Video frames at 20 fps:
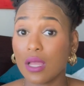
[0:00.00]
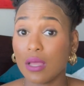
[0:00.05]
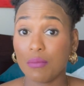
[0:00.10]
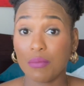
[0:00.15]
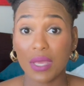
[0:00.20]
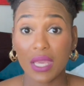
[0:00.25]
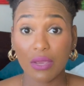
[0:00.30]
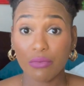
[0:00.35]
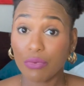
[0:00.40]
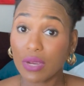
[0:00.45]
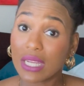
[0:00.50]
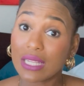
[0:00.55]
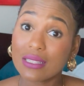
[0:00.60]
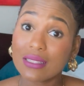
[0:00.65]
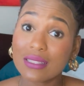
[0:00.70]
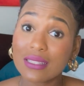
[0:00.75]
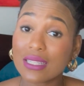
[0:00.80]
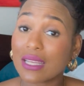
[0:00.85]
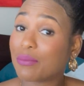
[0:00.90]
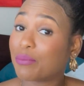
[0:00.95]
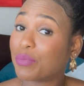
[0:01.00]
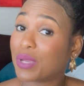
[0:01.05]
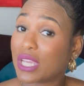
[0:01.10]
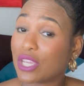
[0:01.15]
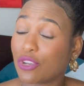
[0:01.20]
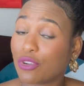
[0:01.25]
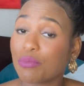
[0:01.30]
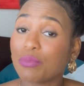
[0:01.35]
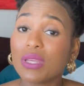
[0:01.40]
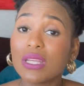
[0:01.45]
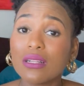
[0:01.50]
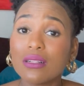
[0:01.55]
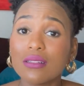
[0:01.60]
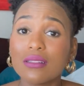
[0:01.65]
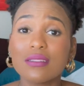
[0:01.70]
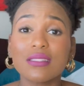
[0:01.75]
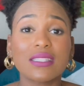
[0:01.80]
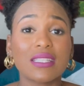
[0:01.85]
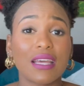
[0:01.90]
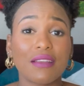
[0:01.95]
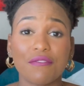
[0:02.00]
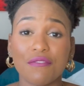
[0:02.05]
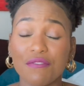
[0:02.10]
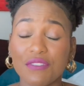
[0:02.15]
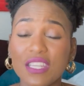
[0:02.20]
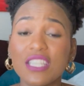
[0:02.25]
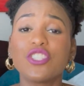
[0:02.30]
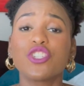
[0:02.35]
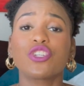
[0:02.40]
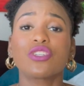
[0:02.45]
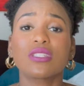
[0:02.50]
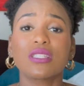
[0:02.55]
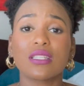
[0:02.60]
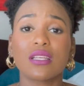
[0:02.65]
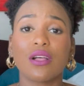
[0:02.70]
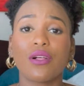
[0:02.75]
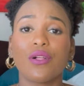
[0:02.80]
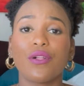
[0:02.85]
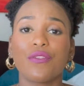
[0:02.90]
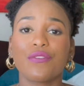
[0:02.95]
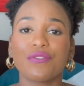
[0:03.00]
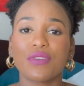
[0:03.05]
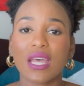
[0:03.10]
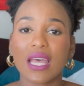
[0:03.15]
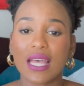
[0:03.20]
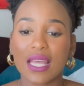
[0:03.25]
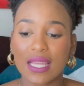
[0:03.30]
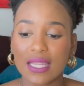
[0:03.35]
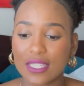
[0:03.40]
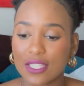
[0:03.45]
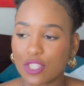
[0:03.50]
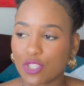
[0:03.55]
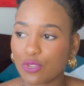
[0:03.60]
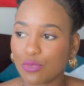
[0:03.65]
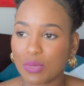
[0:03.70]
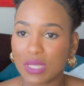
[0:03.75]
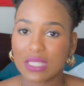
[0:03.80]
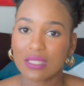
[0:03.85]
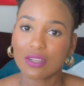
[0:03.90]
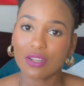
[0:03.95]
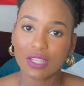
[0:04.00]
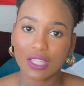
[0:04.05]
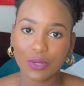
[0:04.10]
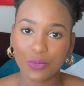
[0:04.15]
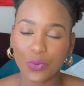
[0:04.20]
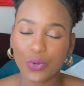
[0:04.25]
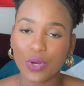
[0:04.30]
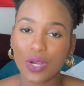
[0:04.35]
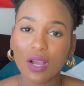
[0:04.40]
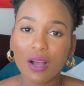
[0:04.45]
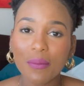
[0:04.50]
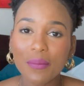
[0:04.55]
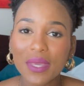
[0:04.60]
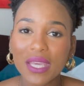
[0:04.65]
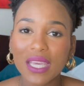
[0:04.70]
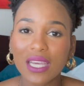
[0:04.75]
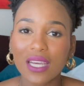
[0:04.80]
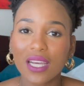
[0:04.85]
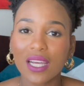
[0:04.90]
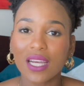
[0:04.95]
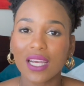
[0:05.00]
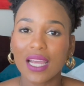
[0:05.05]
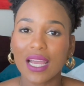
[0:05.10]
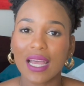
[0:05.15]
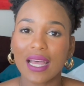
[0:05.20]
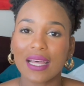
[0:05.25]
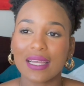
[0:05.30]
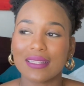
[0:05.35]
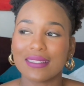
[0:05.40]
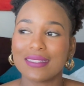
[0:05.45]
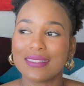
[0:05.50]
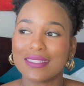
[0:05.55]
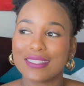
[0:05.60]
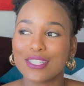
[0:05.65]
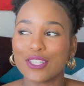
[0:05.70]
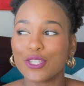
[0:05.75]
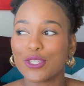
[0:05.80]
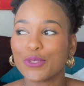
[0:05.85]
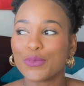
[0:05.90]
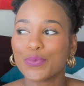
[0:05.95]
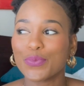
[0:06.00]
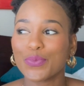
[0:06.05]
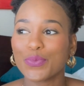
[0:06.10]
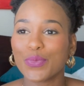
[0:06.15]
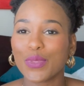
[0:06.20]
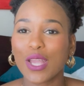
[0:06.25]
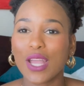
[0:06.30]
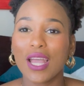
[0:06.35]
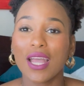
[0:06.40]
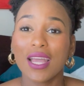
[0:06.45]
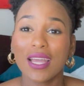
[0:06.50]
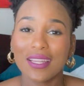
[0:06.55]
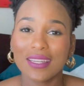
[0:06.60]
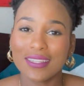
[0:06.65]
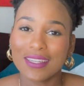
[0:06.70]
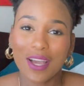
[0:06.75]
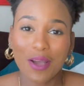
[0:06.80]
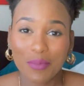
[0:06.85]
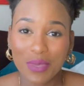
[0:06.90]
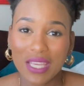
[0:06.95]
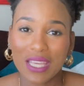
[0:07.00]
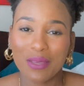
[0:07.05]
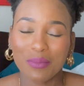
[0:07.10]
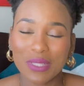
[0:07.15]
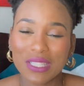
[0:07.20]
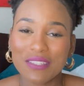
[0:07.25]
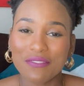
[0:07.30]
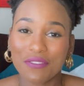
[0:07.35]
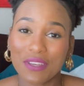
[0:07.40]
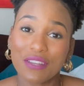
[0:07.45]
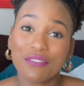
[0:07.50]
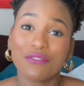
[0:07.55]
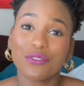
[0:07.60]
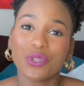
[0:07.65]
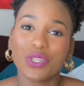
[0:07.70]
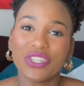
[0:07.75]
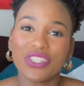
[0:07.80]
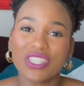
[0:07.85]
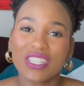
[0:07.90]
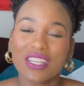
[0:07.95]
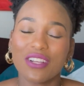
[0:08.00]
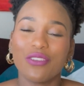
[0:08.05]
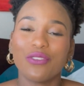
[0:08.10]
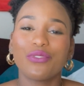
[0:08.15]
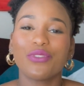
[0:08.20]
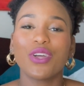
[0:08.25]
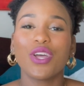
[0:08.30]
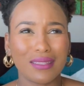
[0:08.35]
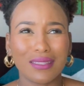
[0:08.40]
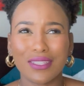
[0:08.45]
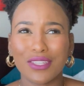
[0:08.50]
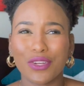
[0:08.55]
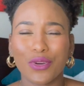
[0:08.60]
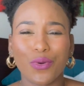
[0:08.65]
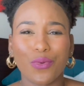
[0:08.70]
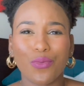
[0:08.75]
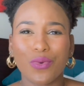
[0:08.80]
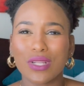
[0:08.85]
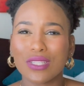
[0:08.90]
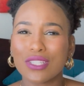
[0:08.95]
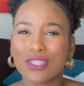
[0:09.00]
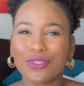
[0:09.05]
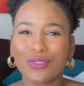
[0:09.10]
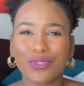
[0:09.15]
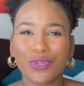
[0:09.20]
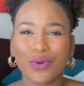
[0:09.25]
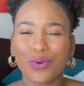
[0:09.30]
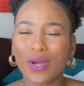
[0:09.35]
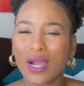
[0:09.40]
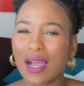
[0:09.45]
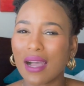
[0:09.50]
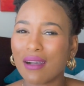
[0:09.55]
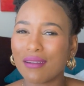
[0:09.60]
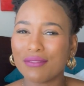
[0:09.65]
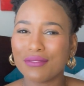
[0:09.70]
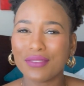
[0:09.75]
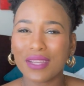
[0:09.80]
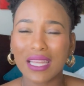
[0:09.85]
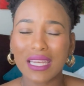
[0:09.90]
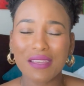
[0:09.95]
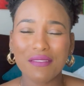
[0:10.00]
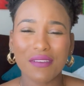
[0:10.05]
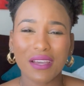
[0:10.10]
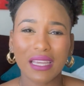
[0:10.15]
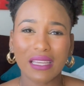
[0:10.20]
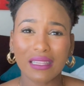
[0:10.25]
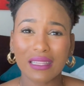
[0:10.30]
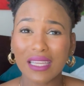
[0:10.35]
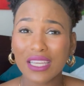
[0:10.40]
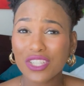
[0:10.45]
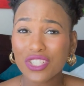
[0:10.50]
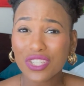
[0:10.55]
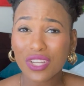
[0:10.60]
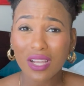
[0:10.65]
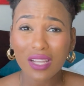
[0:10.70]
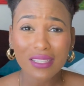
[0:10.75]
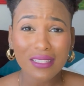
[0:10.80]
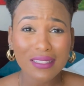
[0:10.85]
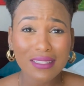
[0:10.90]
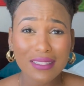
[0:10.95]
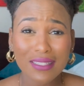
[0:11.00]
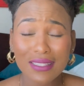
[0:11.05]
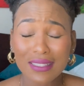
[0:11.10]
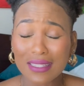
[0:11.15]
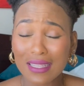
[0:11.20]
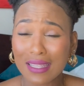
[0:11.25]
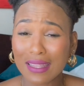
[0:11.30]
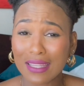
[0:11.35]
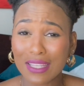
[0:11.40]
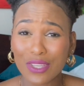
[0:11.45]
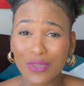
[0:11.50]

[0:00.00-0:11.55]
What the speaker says: pay rent and pay your bills and feed yourself, and you basically won't come here and not be able to fend for yourself. You know, once you don't have any violations in the